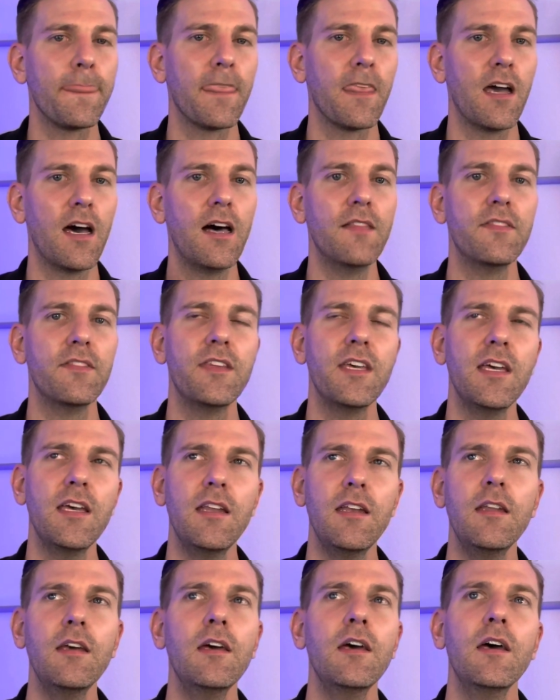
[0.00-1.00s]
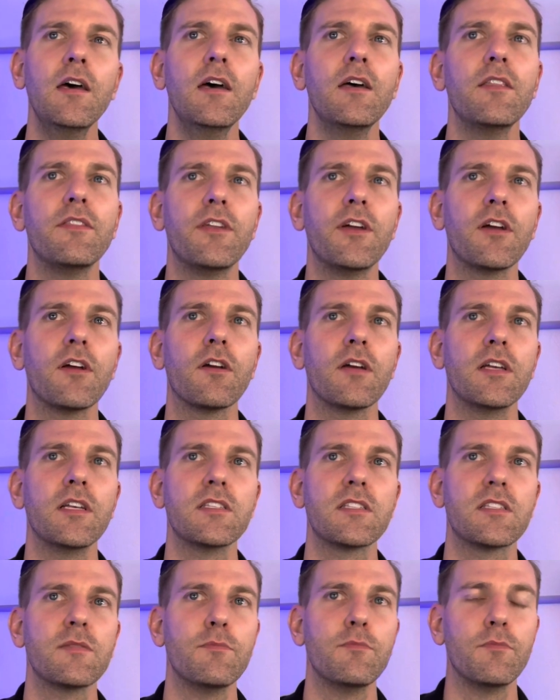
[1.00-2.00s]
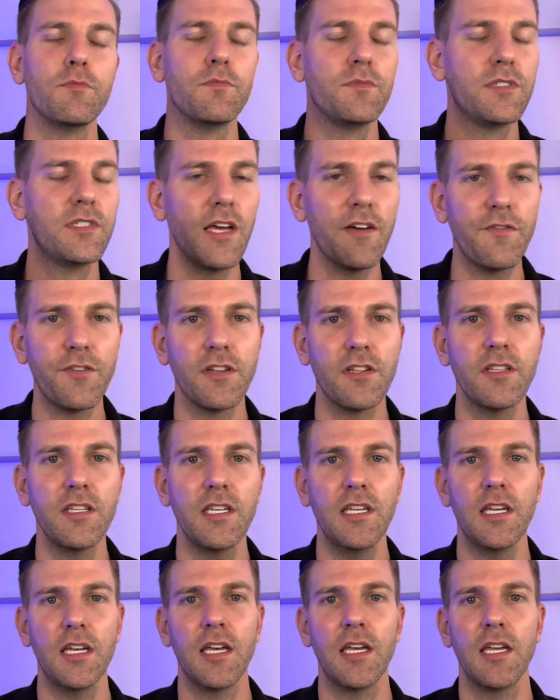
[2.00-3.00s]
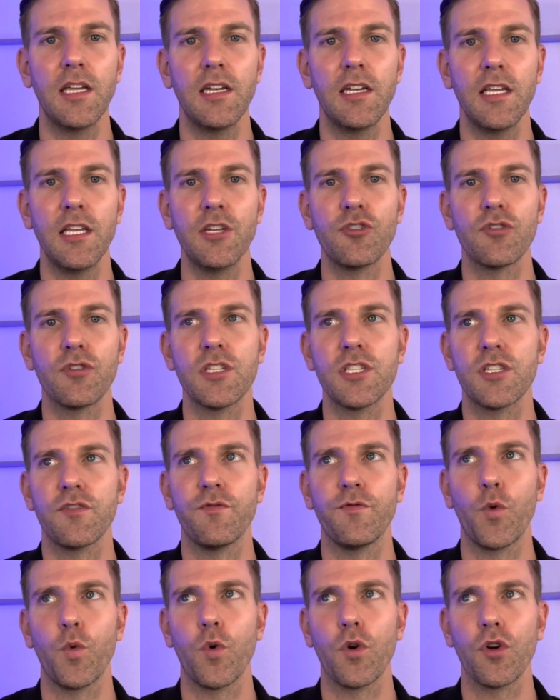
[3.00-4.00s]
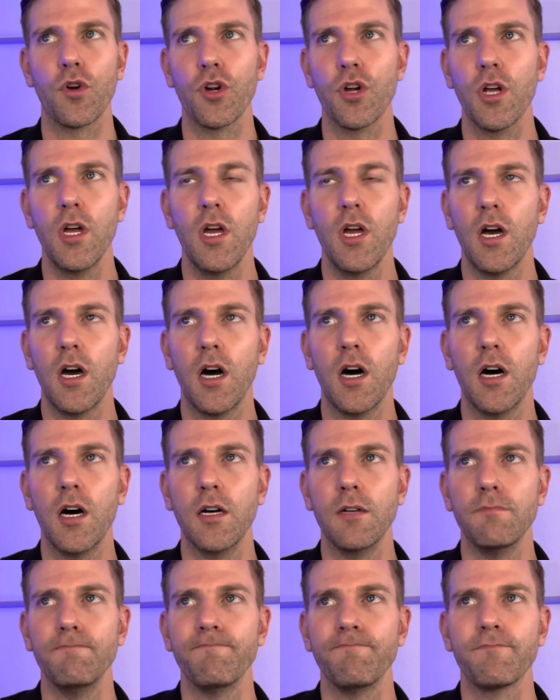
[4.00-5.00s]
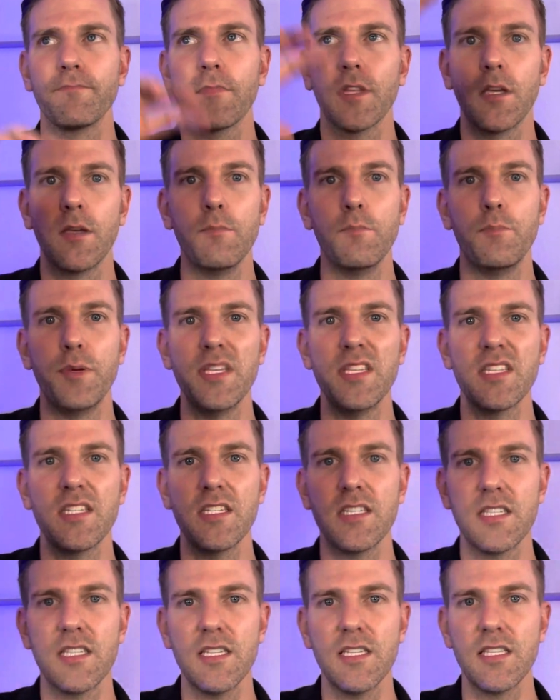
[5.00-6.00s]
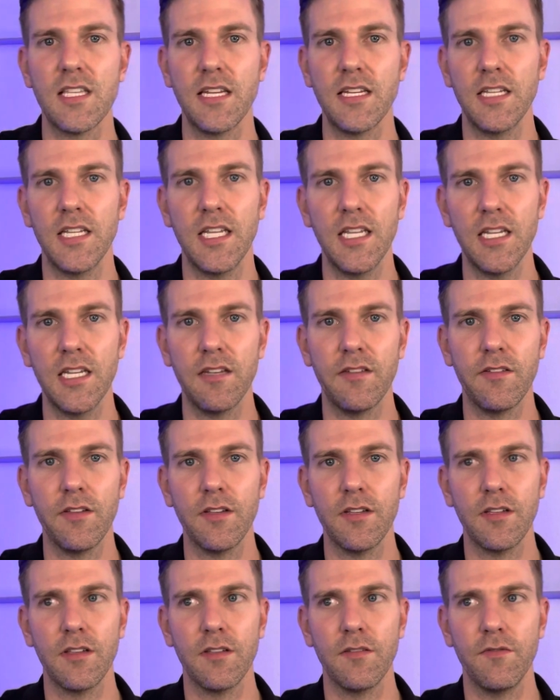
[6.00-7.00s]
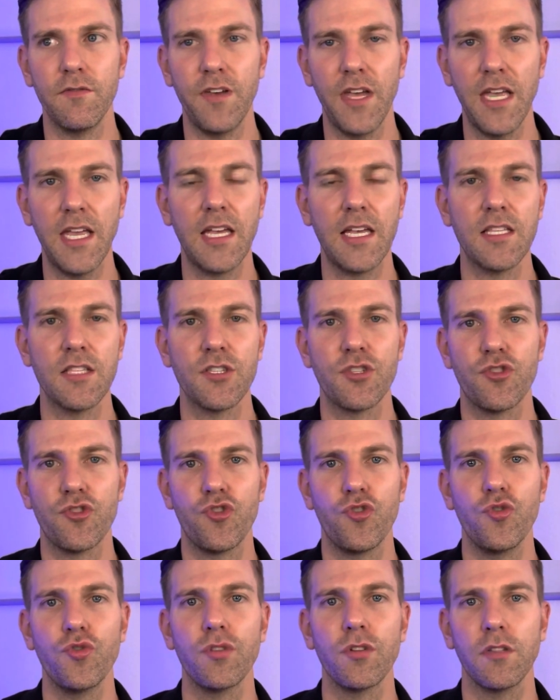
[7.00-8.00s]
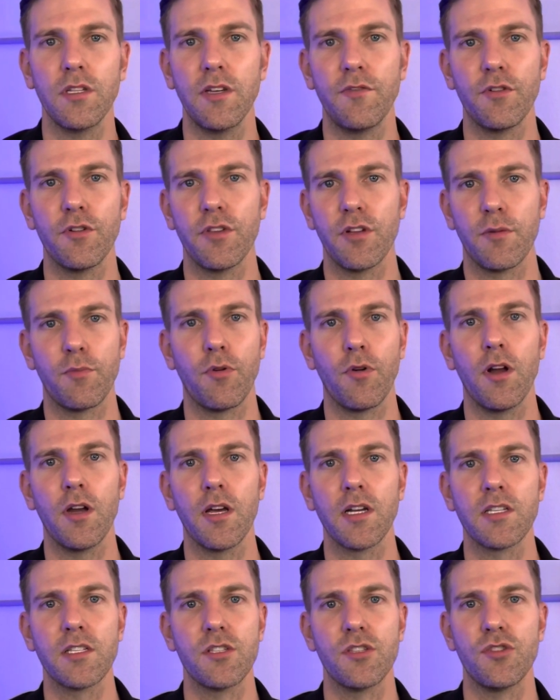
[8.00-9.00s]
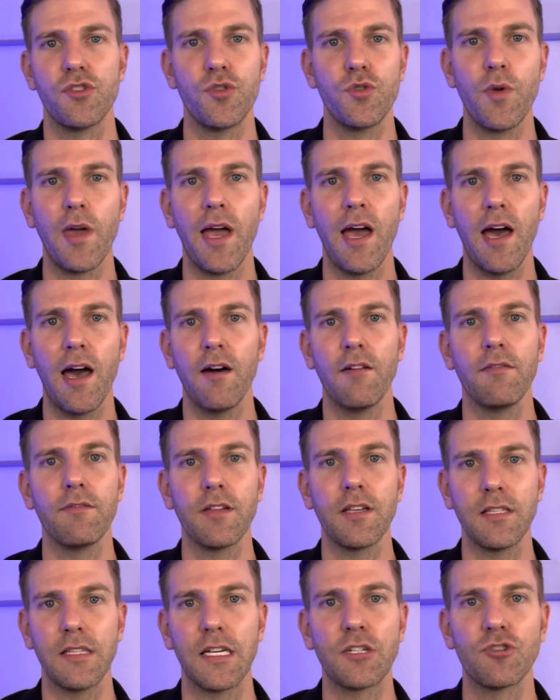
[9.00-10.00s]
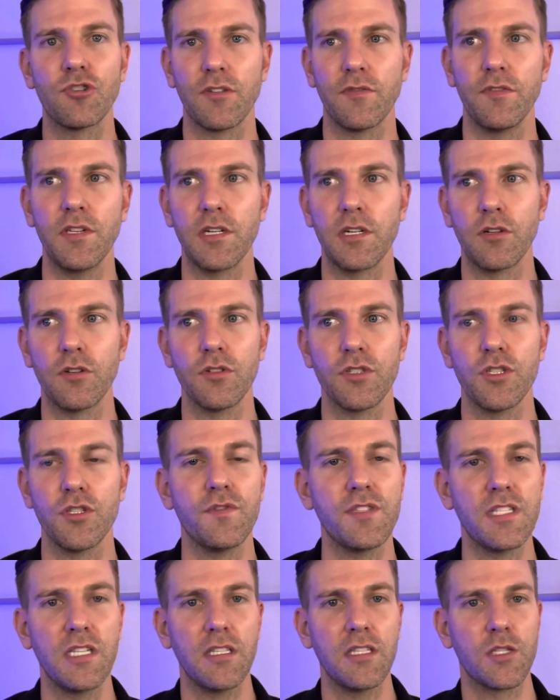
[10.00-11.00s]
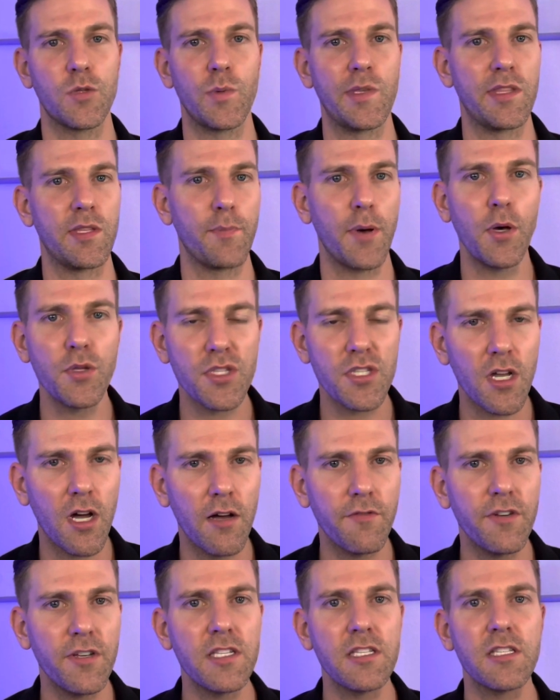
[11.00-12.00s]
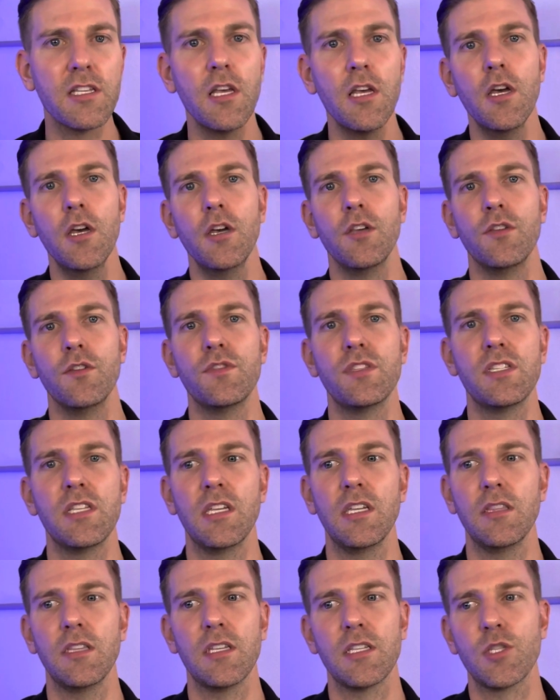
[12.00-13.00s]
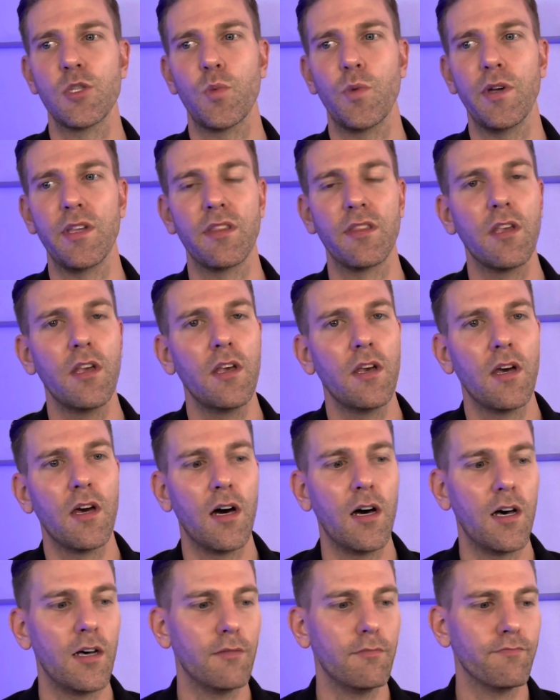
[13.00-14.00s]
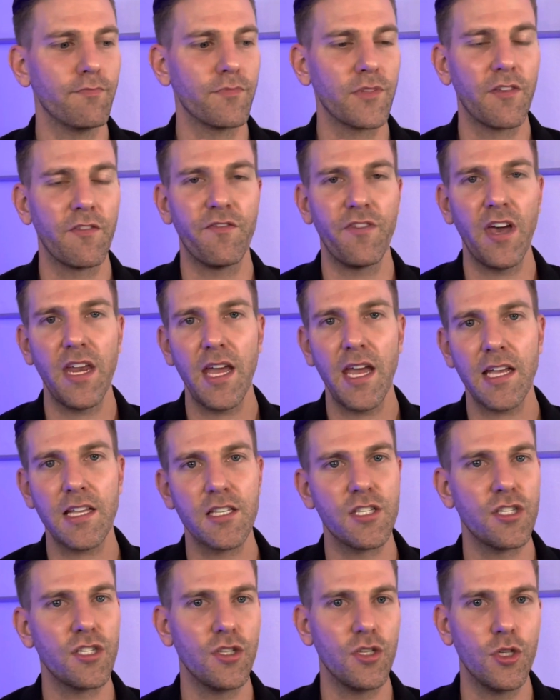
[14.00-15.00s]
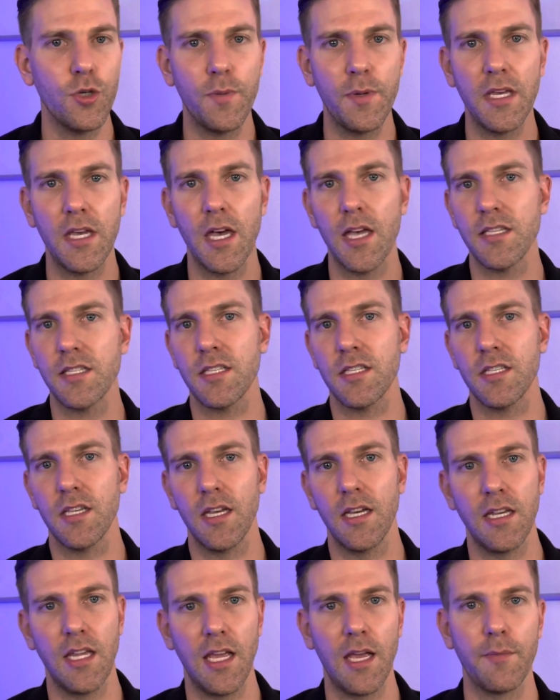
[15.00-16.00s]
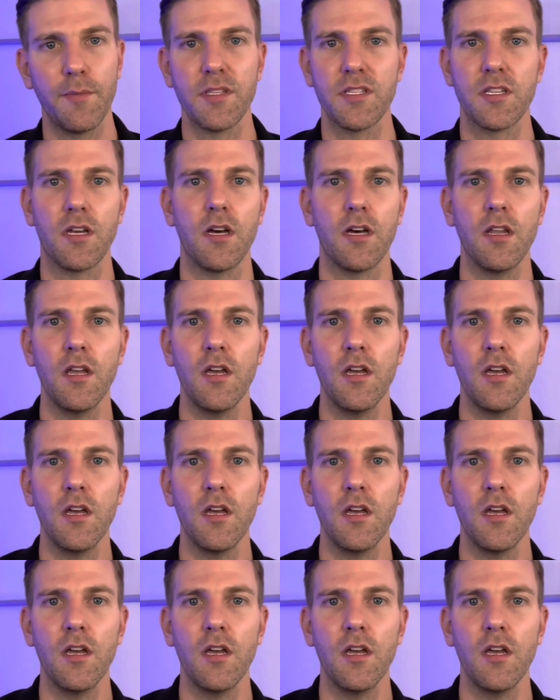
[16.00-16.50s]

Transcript: And then there is definitely an interest for businesses that need vans to deliver their products to have electric vehicles. You've seen this with the post office. You've seen this with FedEx, UPS, and Amazon.